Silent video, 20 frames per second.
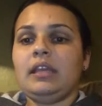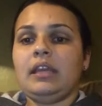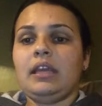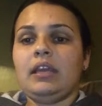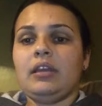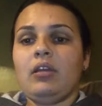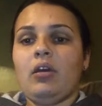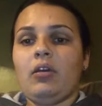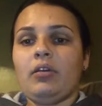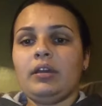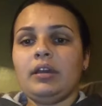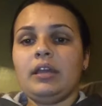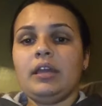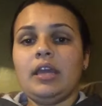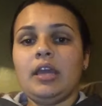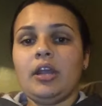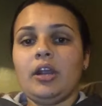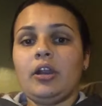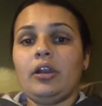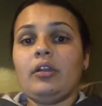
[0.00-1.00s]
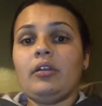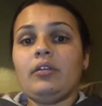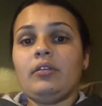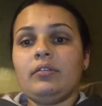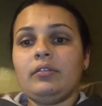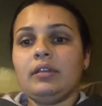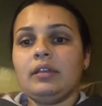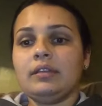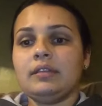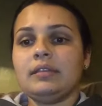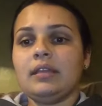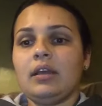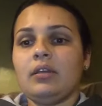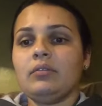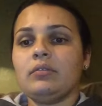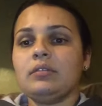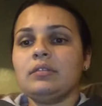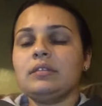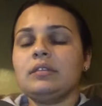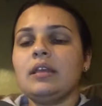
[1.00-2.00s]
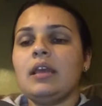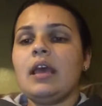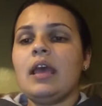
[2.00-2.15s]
they can all hear the sounds.